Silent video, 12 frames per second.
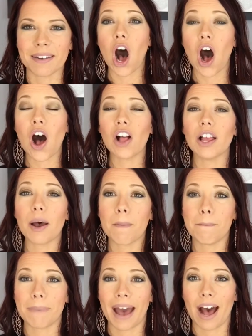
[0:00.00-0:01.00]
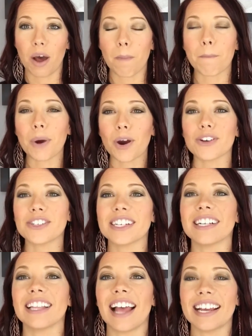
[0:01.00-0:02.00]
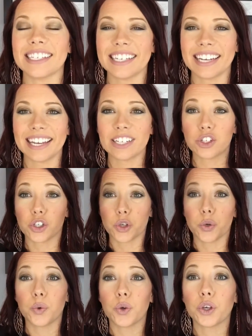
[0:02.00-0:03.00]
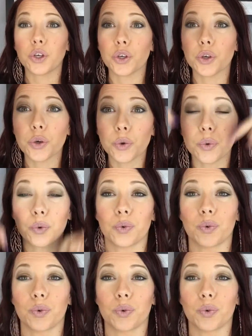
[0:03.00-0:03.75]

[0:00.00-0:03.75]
All about personalizing it to you.